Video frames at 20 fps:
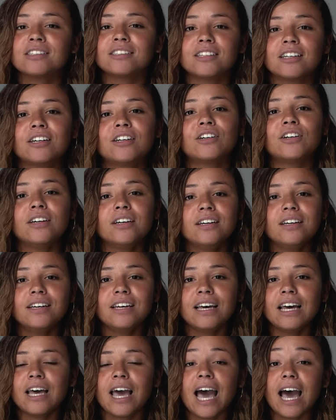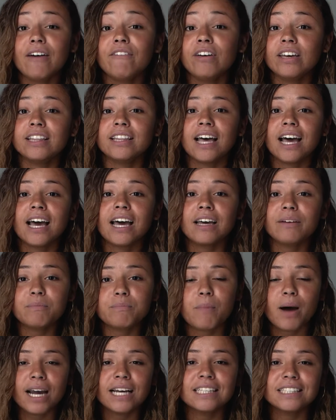So having that
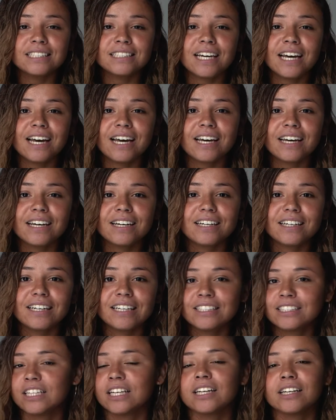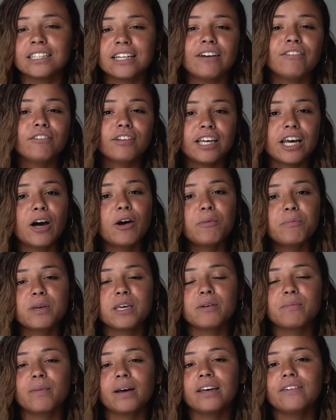mindset is going to definitely help
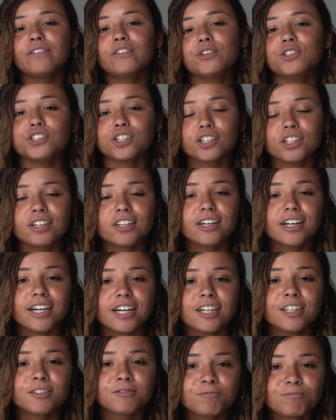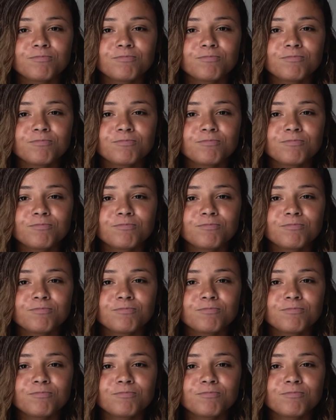me in my future career.